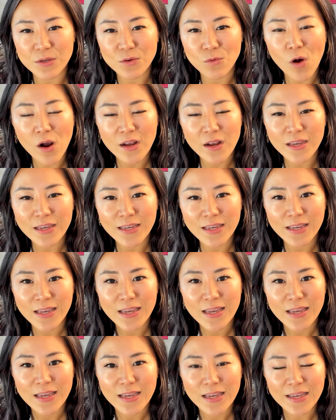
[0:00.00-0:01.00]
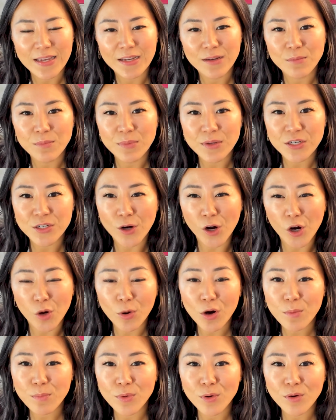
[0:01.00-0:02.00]
be wonky. It can be dark
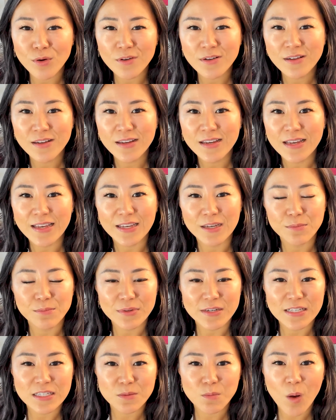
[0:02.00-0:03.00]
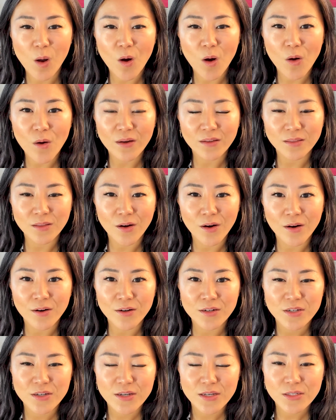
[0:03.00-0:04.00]
purple. It can be small and
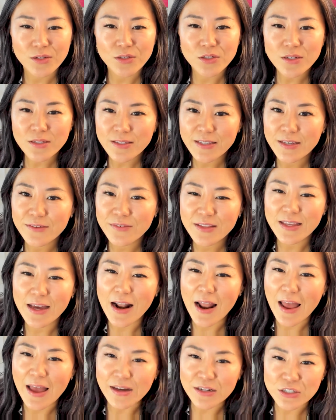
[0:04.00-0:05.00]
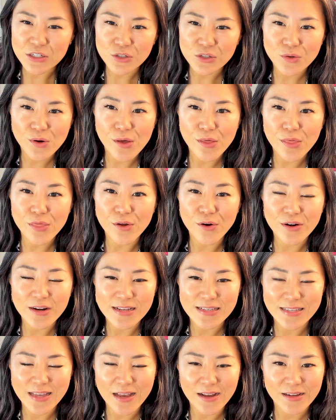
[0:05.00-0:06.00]
large. So just give it that extra
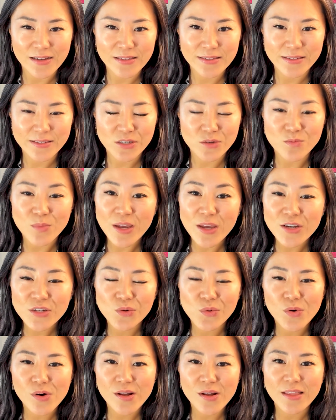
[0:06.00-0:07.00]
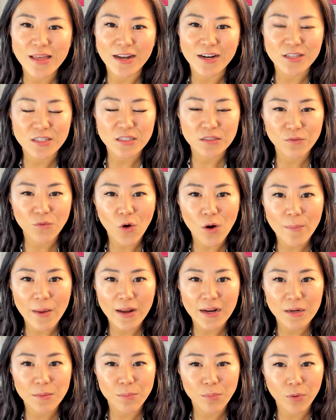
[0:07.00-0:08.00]
30 seconds to make sure that it's
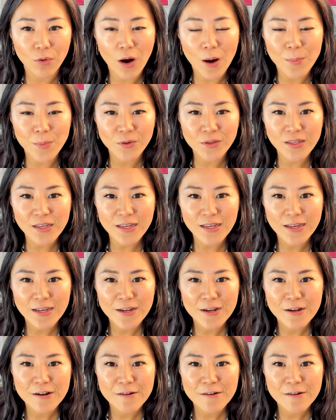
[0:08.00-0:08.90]
formatted properly.